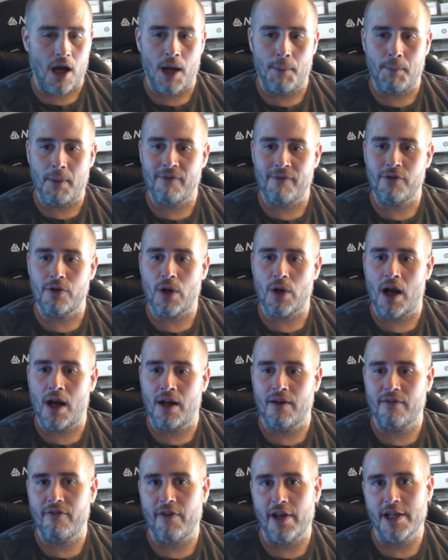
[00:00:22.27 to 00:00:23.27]
If you're
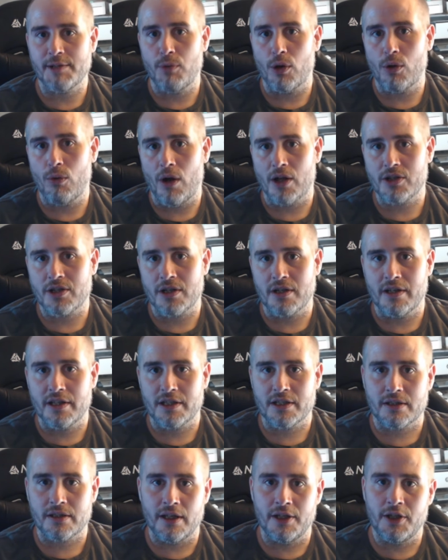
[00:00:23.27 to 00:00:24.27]
on Facebook watching
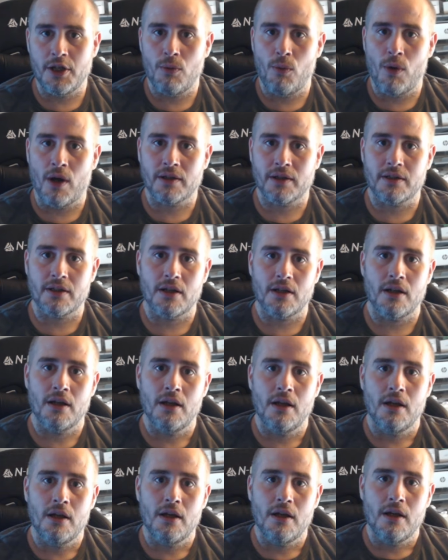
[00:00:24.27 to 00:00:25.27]
this and you want
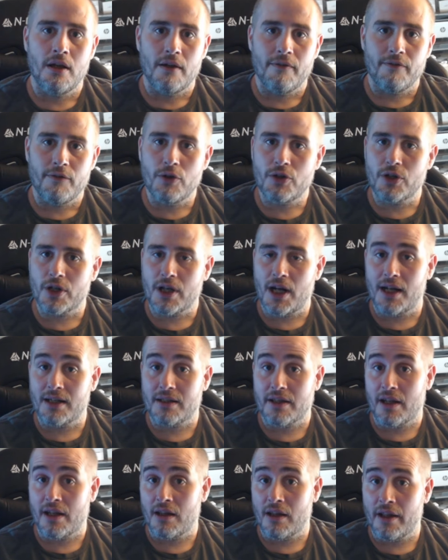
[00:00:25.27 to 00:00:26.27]
future
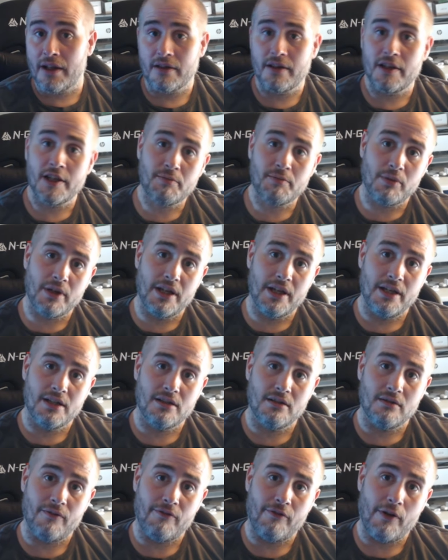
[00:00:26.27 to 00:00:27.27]
content like this, please
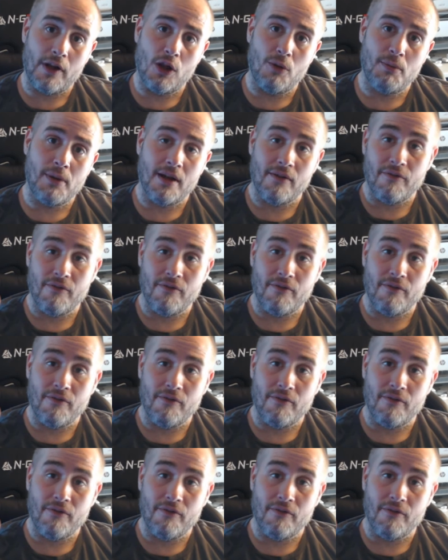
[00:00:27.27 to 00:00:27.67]
follow me on